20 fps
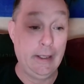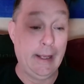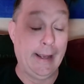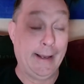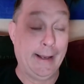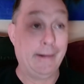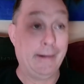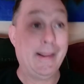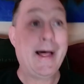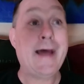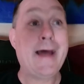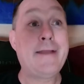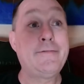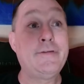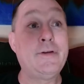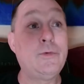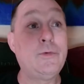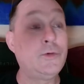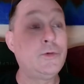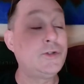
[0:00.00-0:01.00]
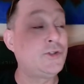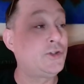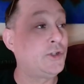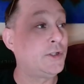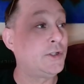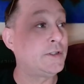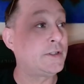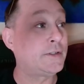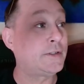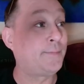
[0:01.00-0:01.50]
And a lot of it was
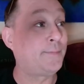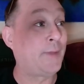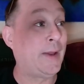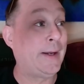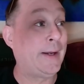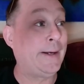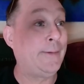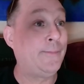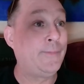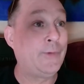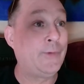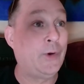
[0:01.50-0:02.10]
just like,